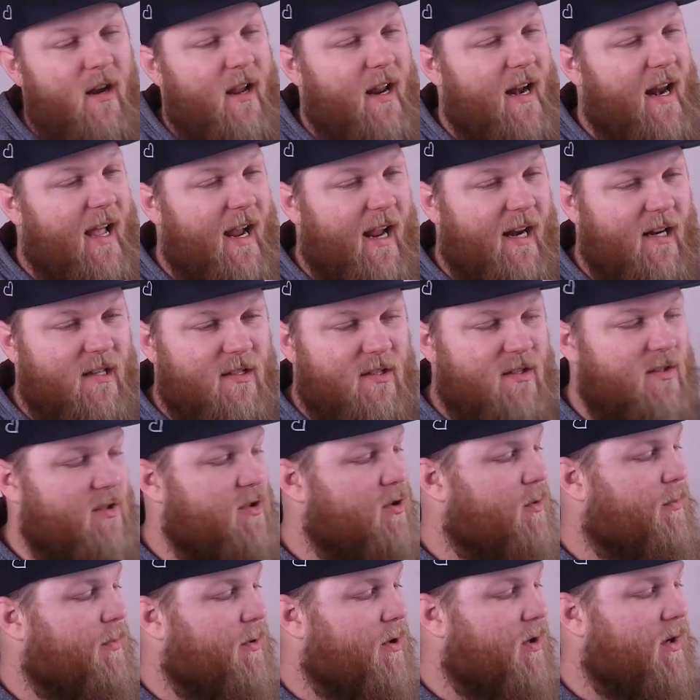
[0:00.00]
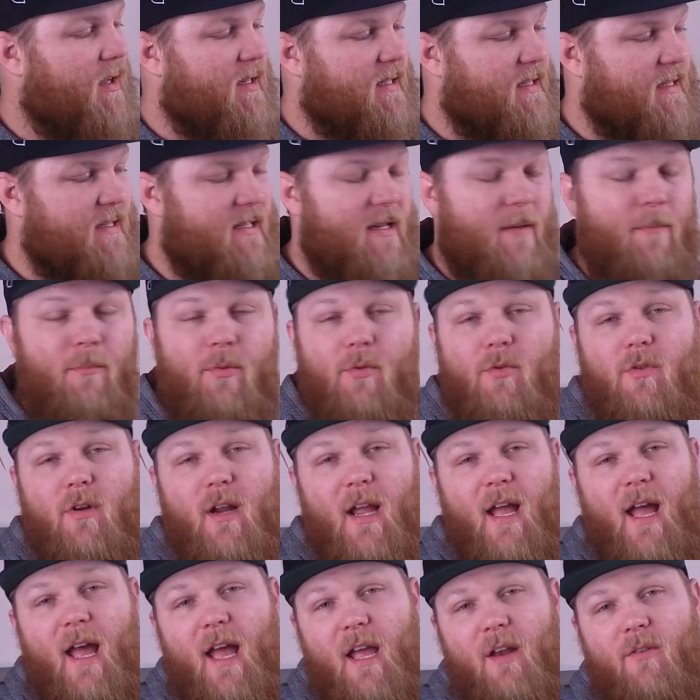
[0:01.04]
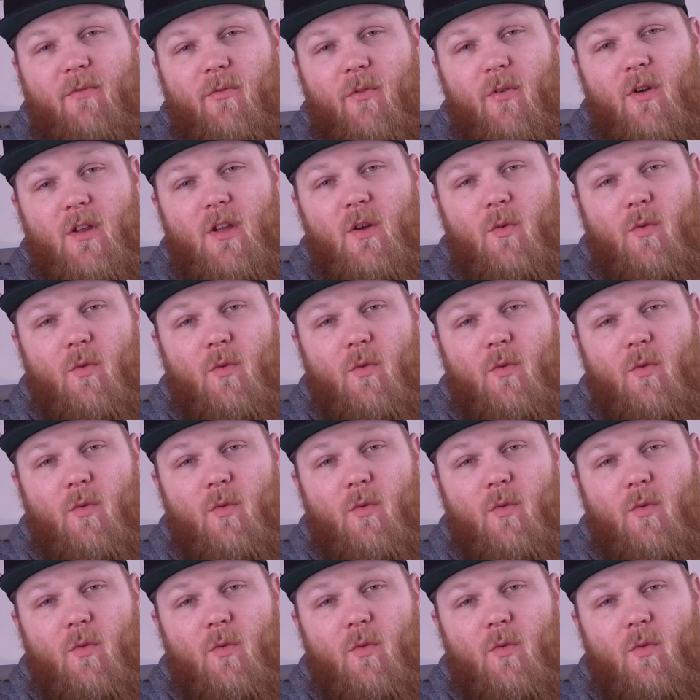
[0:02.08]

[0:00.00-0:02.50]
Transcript: and I got a super simple guide for you.